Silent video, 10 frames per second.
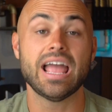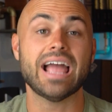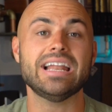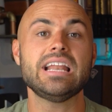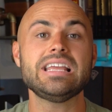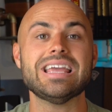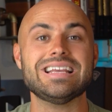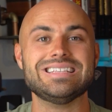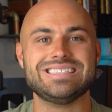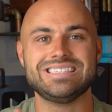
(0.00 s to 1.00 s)
And any
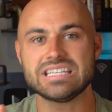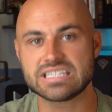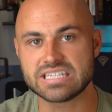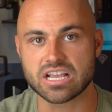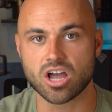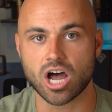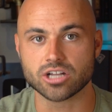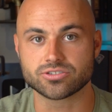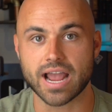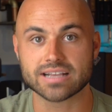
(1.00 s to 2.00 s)
existing
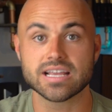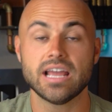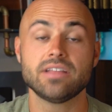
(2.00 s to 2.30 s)
contracts